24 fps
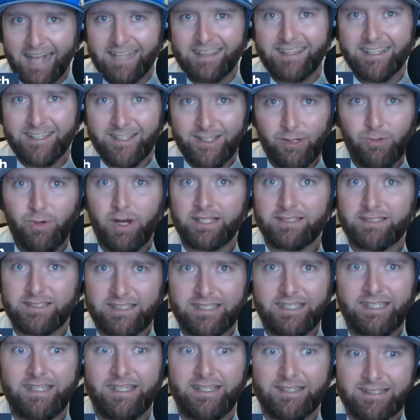I think
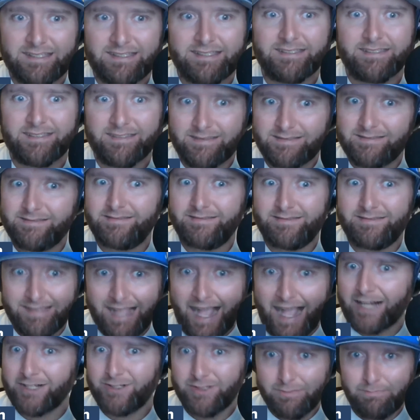USC is
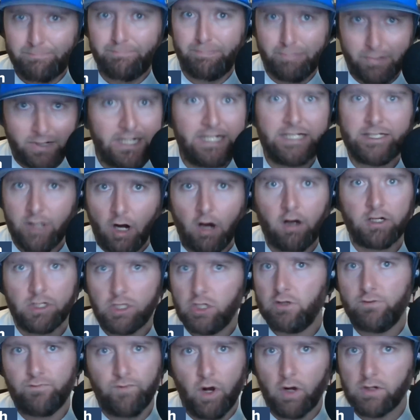actually pretty
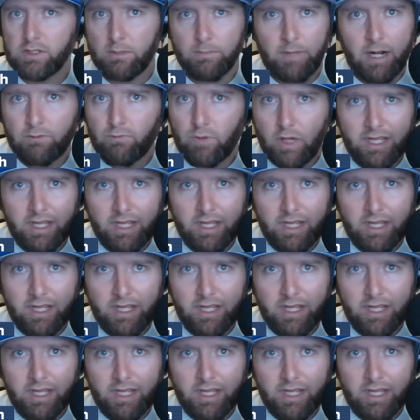darn good, folks.